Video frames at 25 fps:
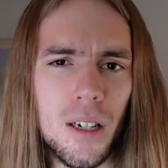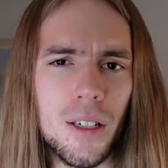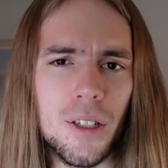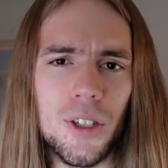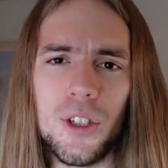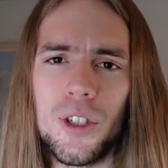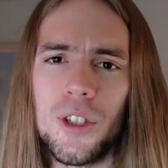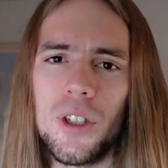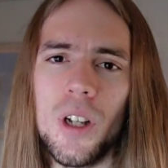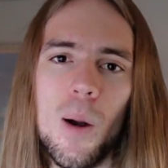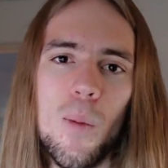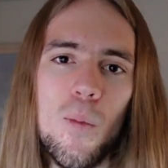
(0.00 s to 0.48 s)
on
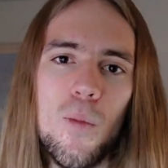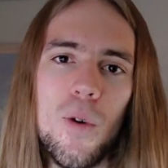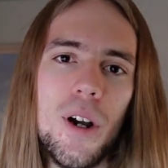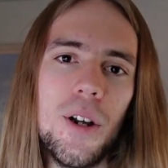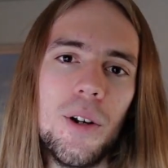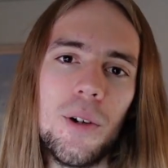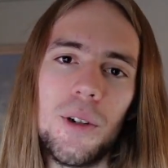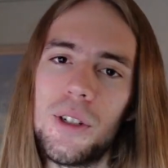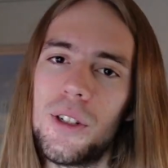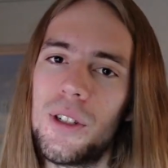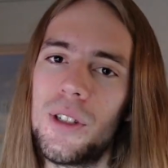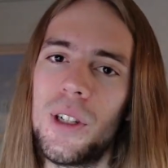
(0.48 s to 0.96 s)

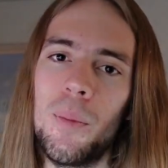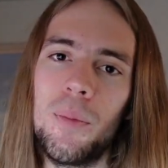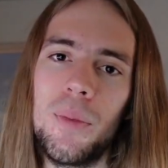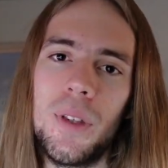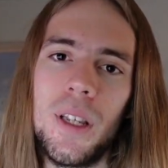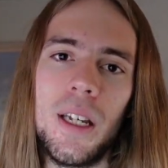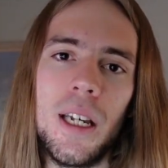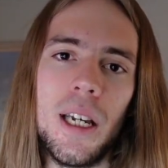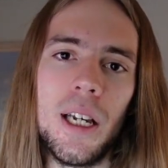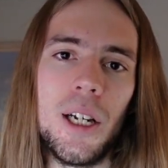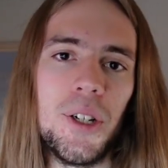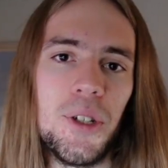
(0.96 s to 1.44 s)
someone or
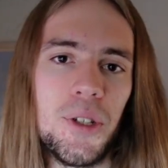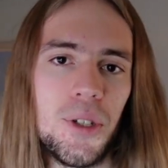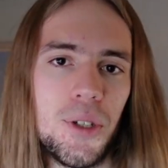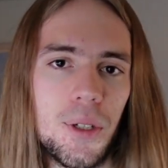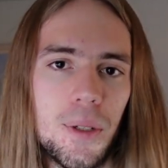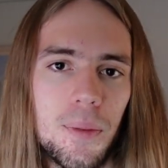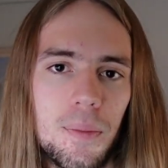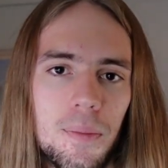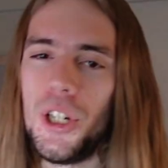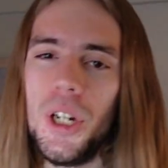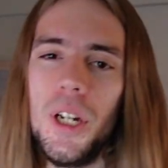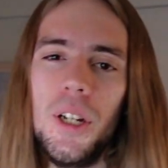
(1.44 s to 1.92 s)
something
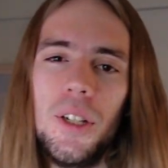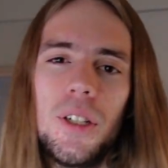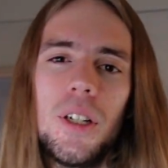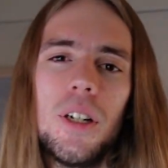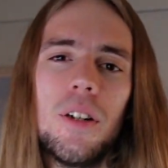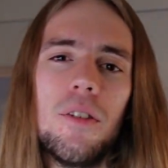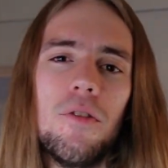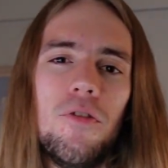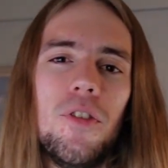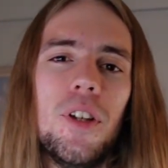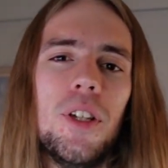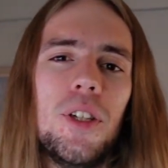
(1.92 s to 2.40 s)
else. She's
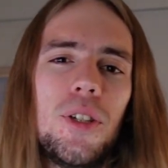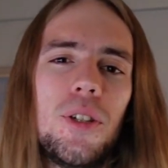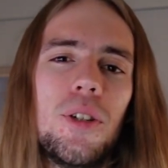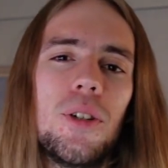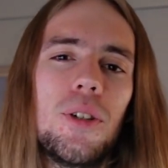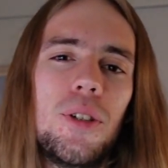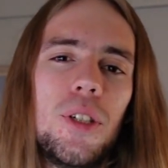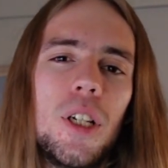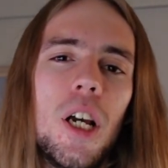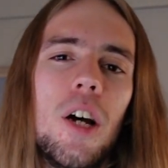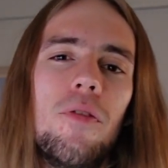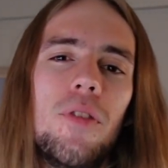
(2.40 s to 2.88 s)
convinced
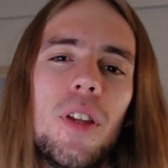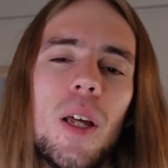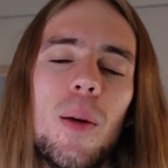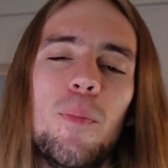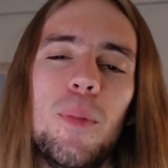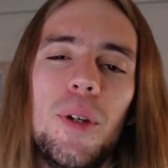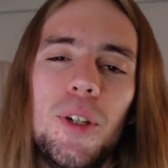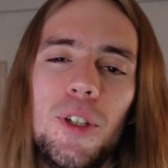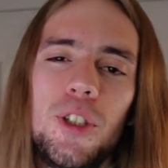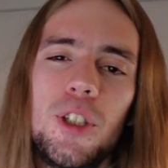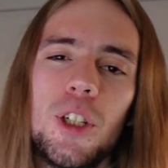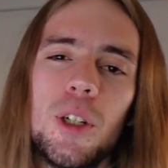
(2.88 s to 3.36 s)
herself that
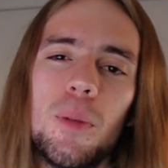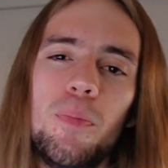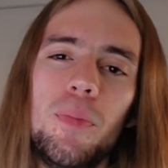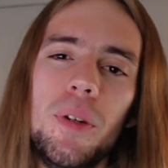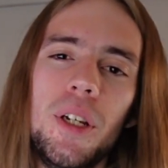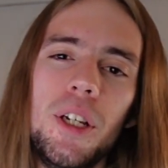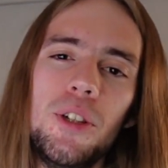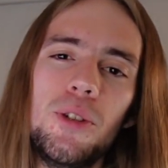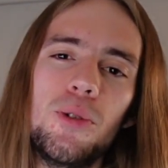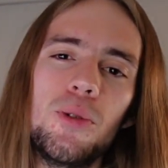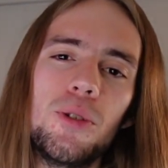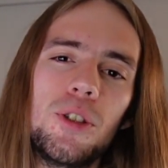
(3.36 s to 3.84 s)
Mr.
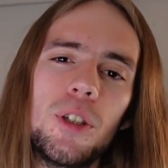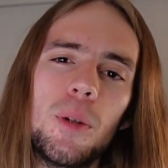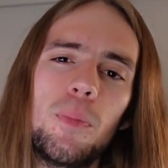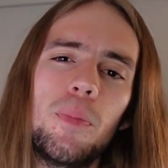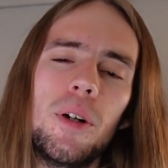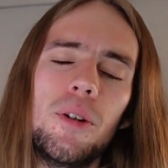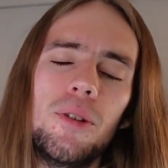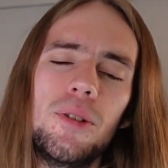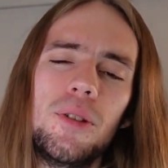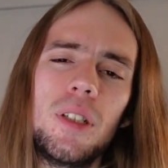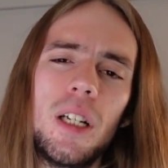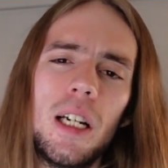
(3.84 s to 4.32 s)
Beast was
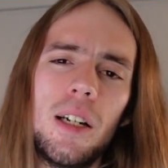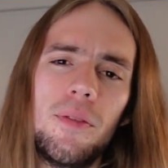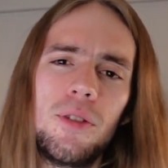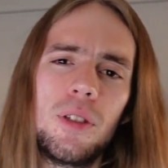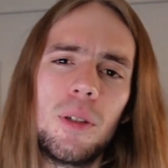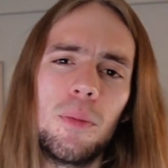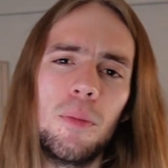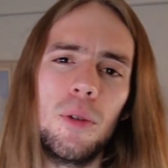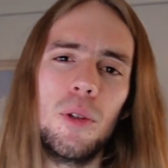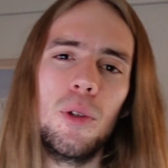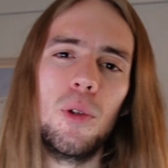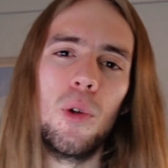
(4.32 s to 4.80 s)
supposed to have
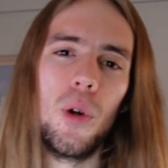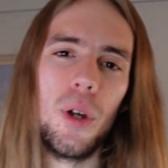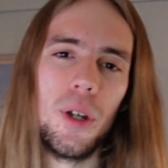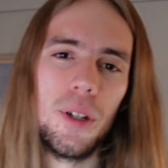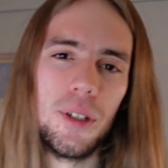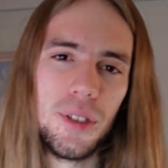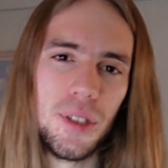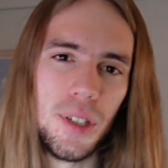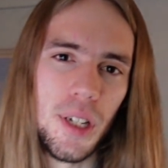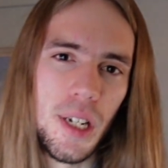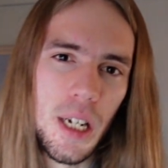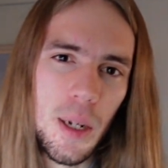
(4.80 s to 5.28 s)
some
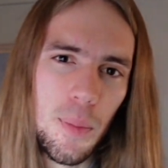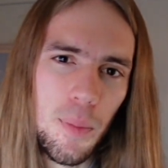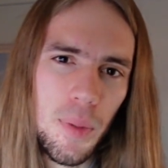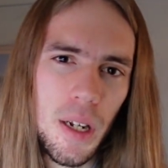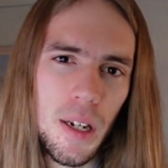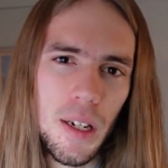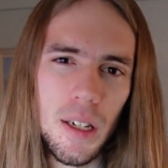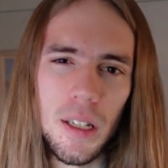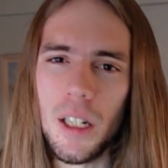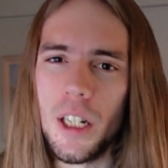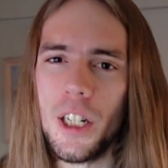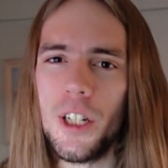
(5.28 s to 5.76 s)
loyalty to
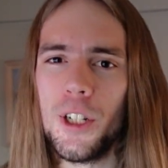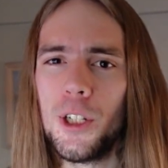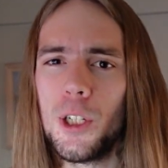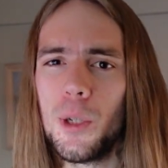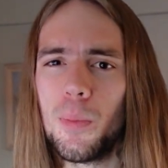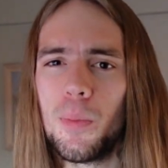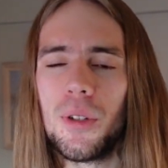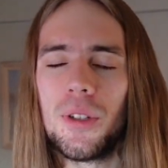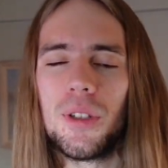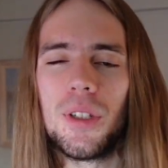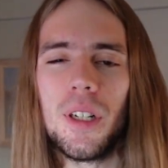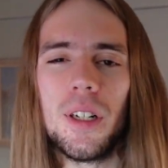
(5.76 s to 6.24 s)
being
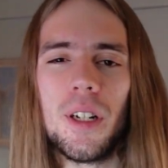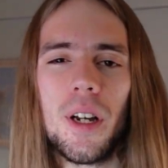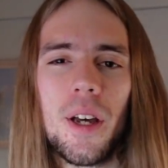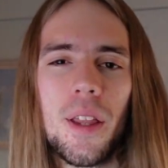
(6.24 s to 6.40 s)
100%